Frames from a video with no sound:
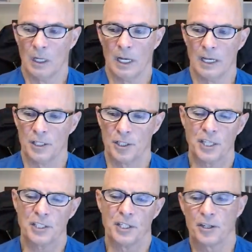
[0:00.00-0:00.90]
Uh,
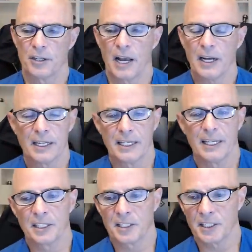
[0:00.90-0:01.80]
Jason, you're not going to
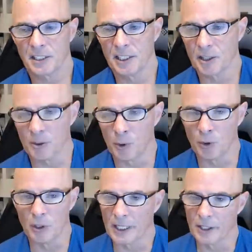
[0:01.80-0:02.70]
get a six liter to
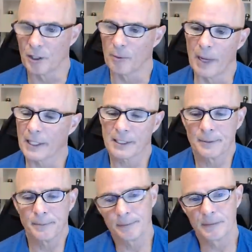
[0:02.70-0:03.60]
pull like a Duramax.
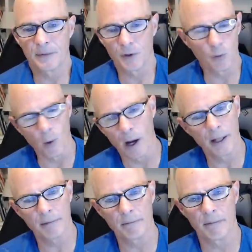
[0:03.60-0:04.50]
If you
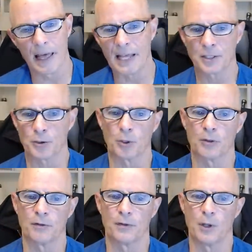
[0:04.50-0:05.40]
want that sort
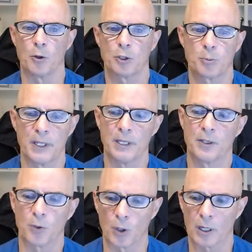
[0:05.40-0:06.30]
of low
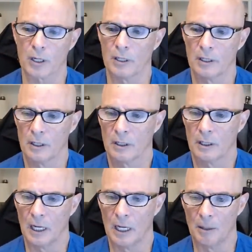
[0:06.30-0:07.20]
speed torque,
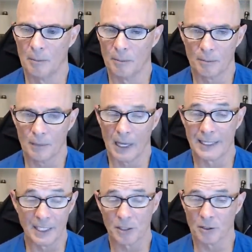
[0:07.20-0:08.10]
um, a
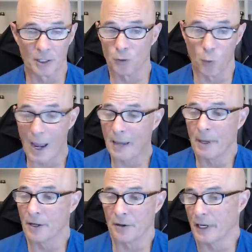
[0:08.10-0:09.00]
diesel is way
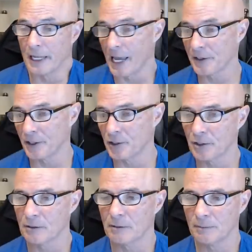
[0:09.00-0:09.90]
better than a gas engine.